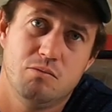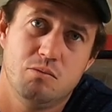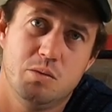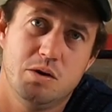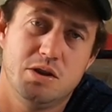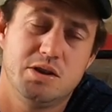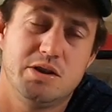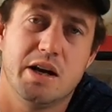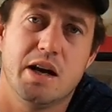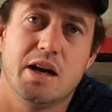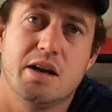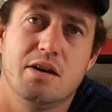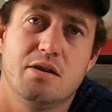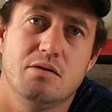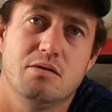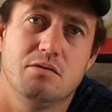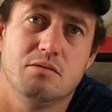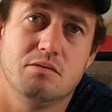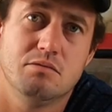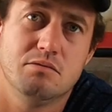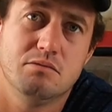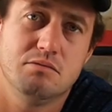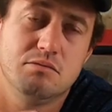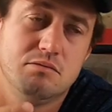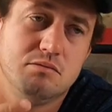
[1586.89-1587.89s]
we're done
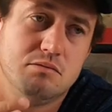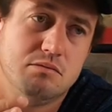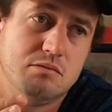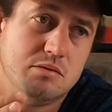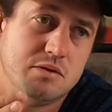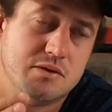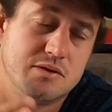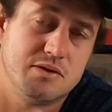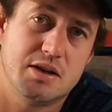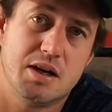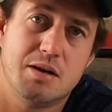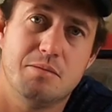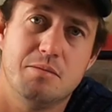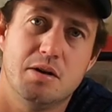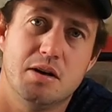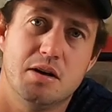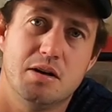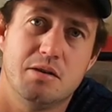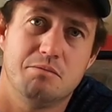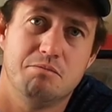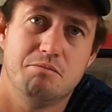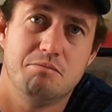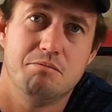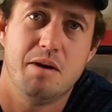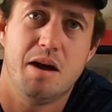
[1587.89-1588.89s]
with
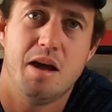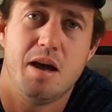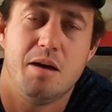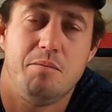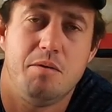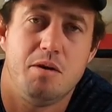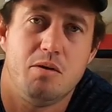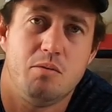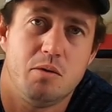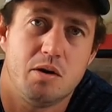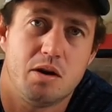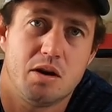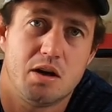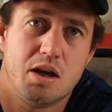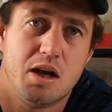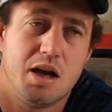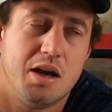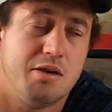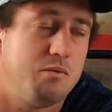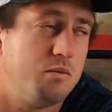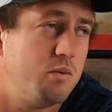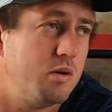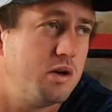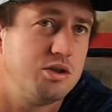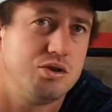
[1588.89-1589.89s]
summer, maybe we're going to
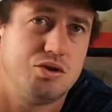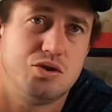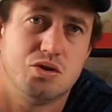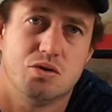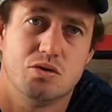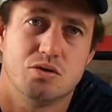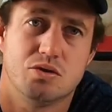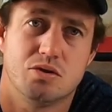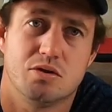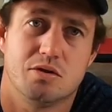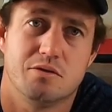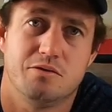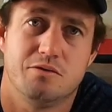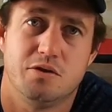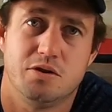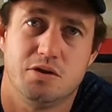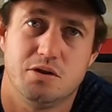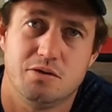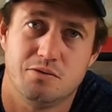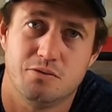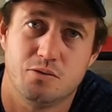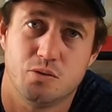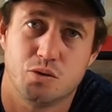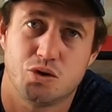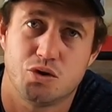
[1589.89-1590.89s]
have one chance of
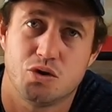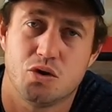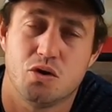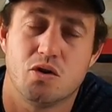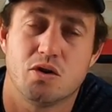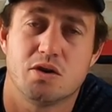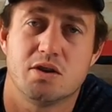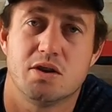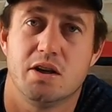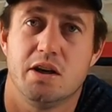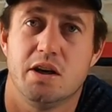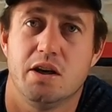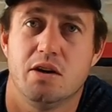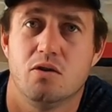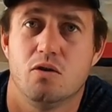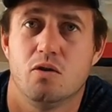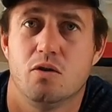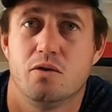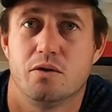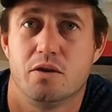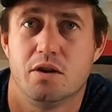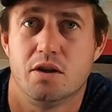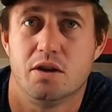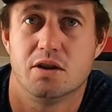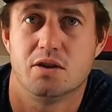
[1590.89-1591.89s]
fishing for sharks again
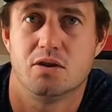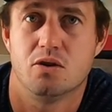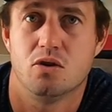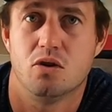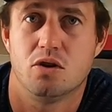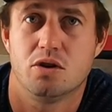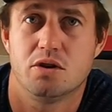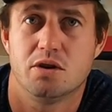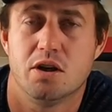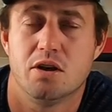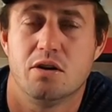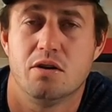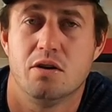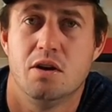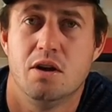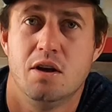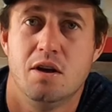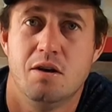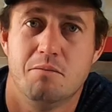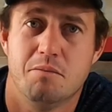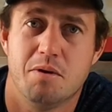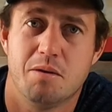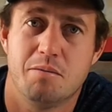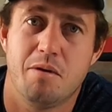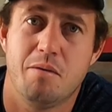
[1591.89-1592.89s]
after this lockdown.
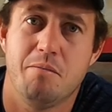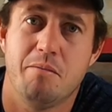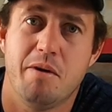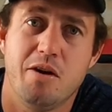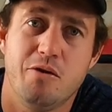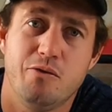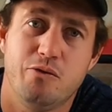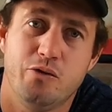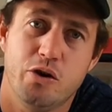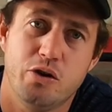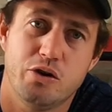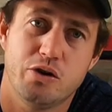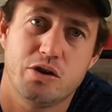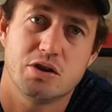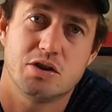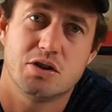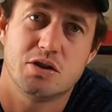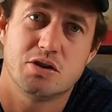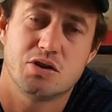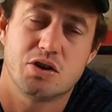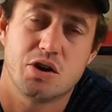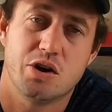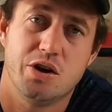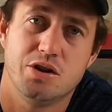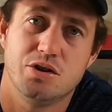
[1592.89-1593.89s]
But my main focus
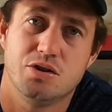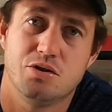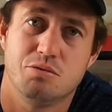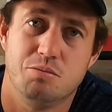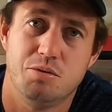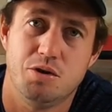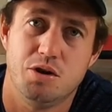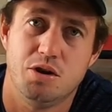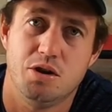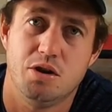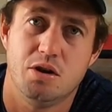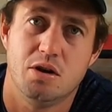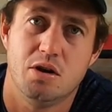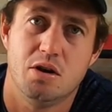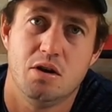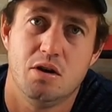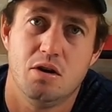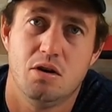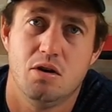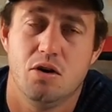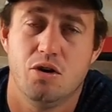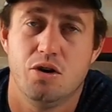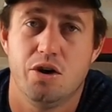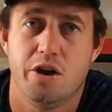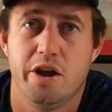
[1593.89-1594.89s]
is going to be
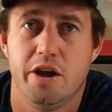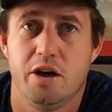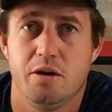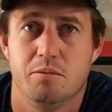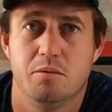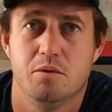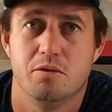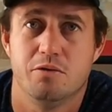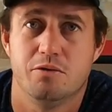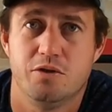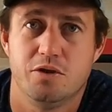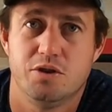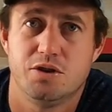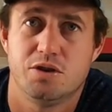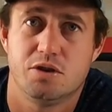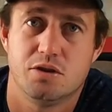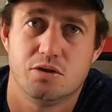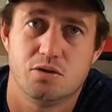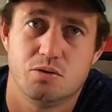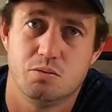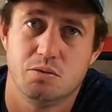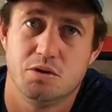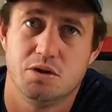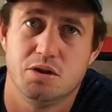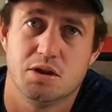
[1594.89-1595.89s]
on edible fish
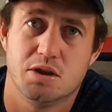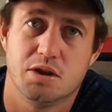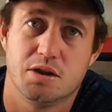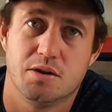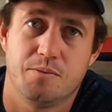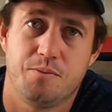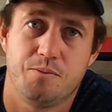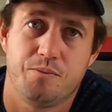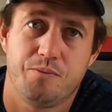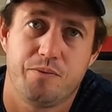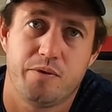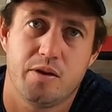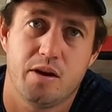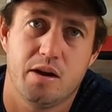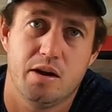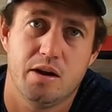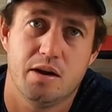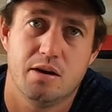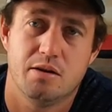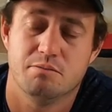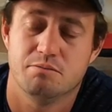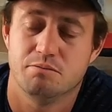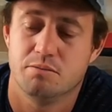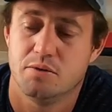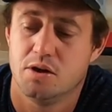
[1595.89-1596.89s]
this winter.
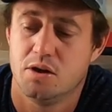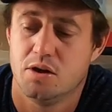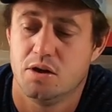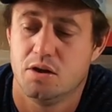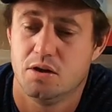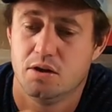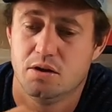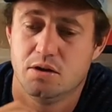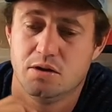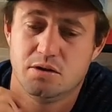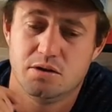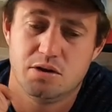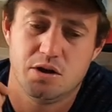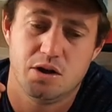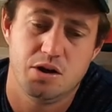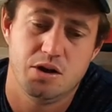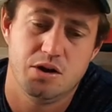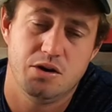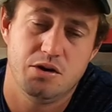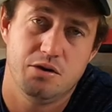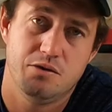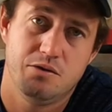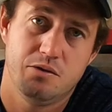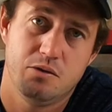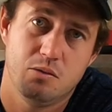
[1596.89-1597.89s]
Um,
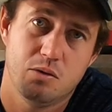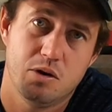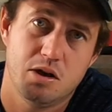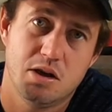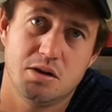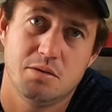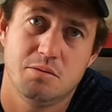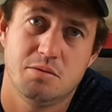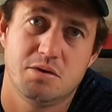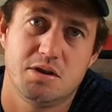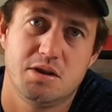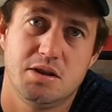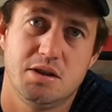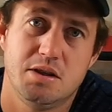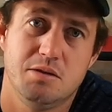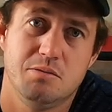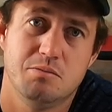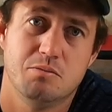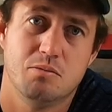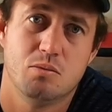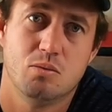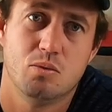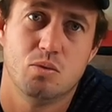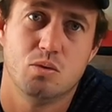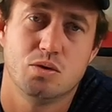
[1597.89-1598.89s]
so if you want to see
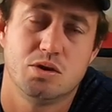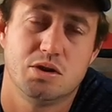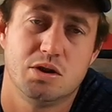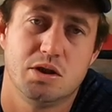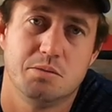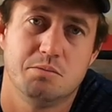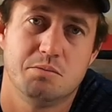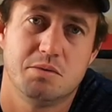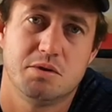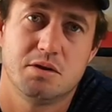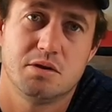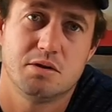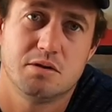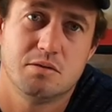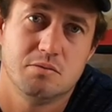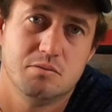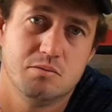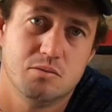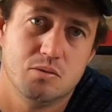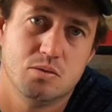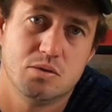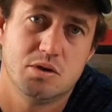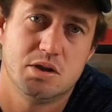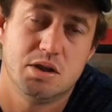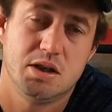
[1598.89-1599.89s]
more tips,
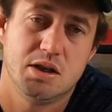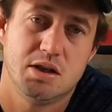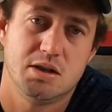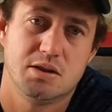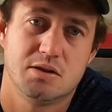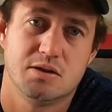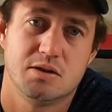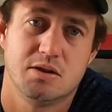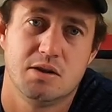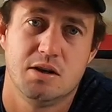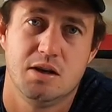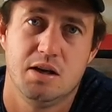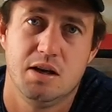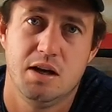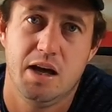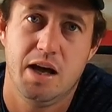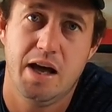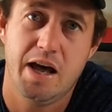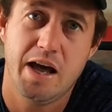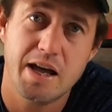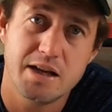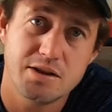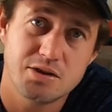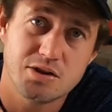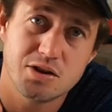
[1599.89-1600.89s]
more tricks,
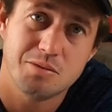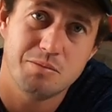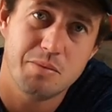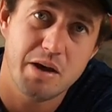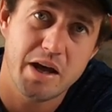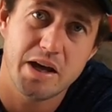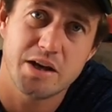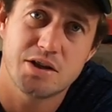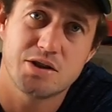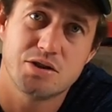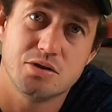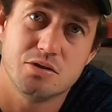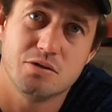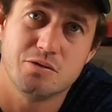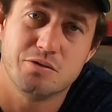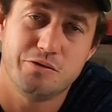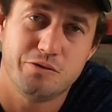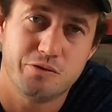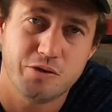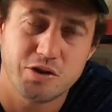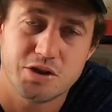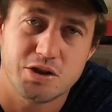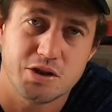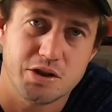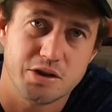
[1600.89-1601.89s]
and some actual
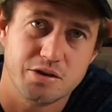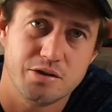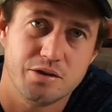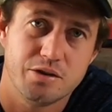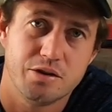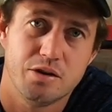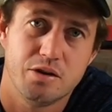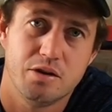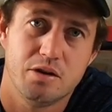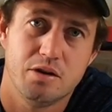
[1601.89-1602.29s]
fishing